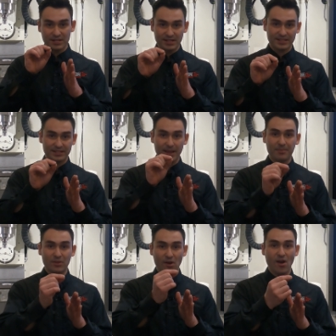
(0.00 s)
to just
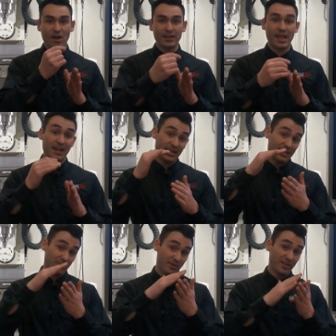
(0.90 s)
step along at
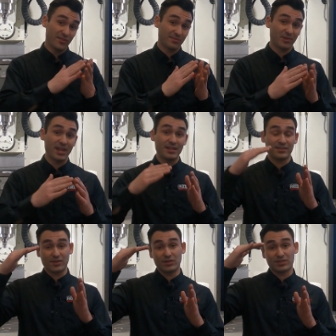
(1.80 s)
each one of those planes.
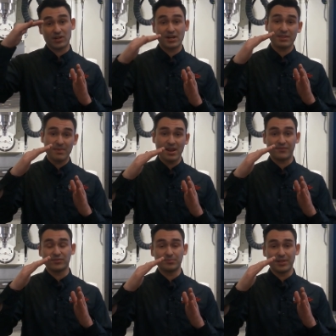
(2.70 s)
So it'll start at the
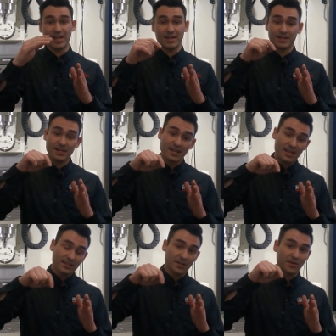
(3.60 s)
manifold plane,
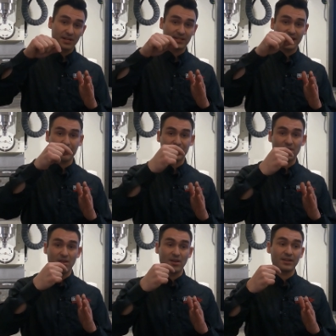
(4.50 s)
it's going to step
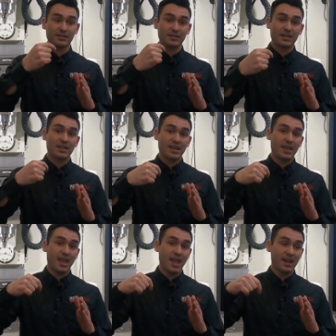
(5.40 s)
along
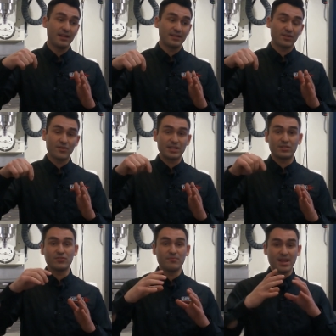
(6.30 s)
and it's going
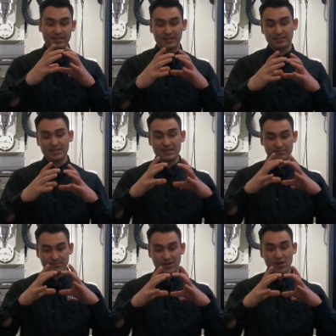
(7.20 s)
to basically,
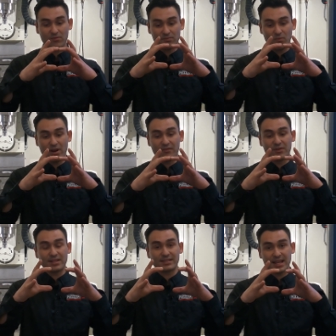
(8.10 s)
you know,
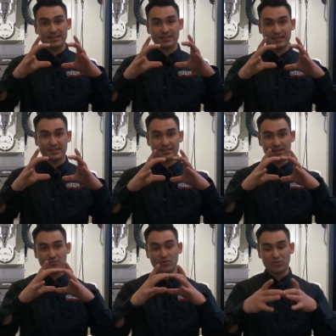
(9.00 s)
whatever it senses,
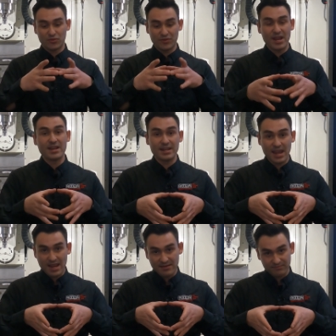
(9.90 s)
it will create
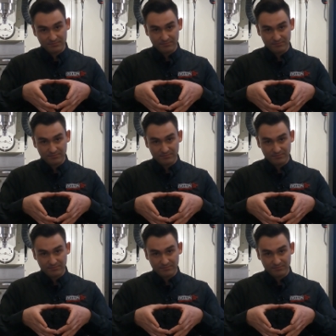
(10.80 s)
a